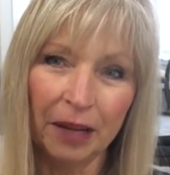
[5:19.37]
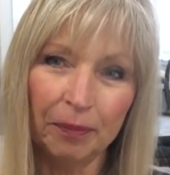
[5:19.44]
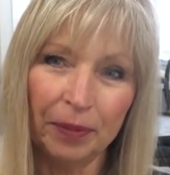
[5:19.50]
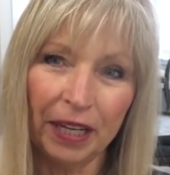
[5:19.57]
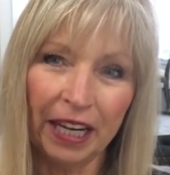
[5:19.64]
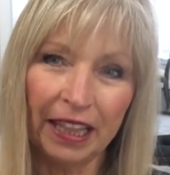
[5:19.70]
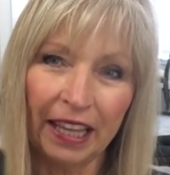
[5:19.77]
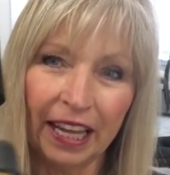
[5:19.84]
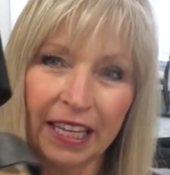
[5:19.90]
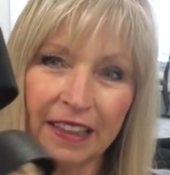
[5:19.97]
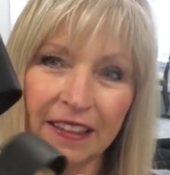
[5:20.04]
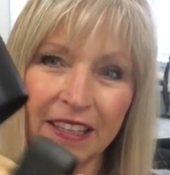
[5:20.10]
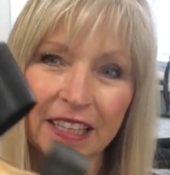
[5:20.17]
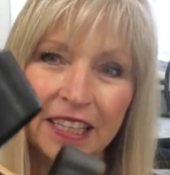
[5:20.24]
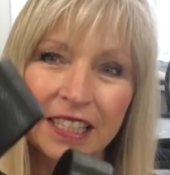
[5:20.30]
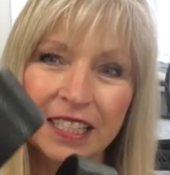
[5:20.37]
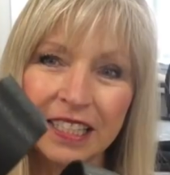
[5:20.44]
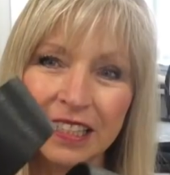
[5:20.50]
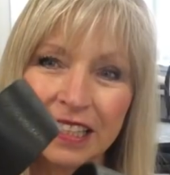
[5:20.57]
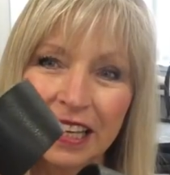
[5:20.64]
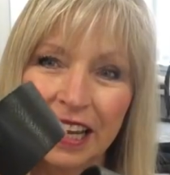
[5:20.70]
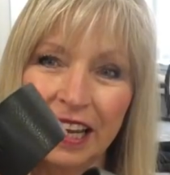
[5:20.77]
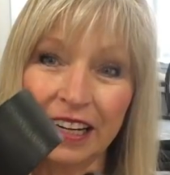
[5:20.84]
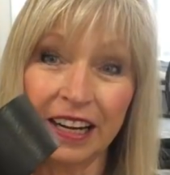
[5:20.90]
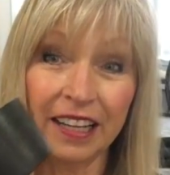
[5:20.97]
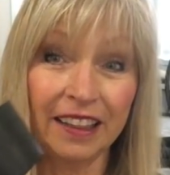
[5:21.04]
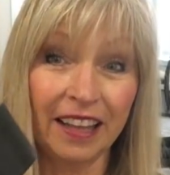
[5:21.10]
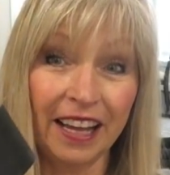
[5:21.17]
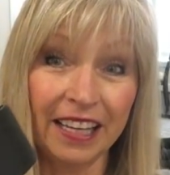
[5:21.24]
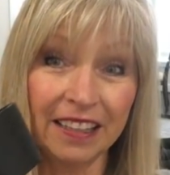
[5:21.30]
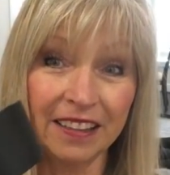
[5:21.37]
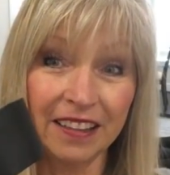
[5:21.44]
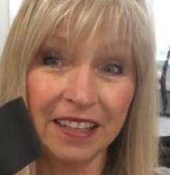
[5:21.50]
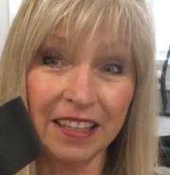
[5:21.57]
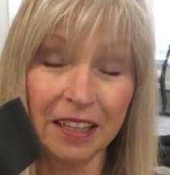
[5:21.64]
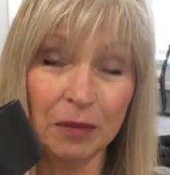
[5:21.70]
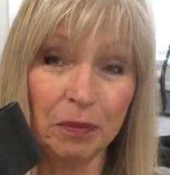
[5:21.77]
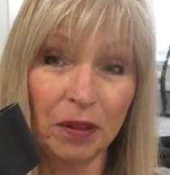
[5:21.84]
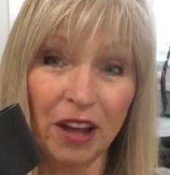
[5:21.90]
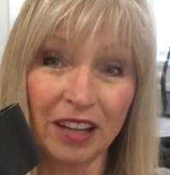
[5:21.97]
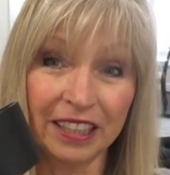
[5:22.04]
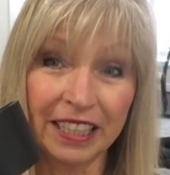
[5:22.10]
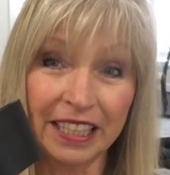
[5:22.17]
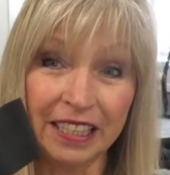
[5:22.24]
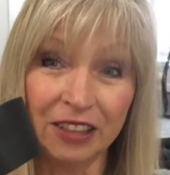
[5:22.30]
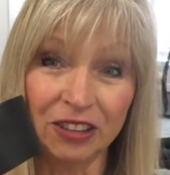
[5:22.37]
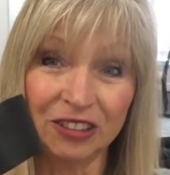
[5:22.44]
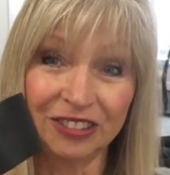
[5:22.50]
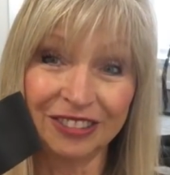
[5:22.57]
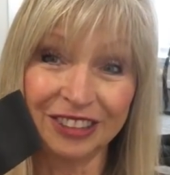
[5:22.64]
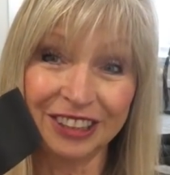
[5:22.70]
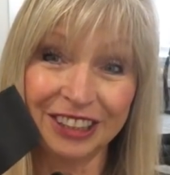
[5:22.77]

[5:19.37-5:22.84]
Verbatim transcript: But I like these, and I like the block heel.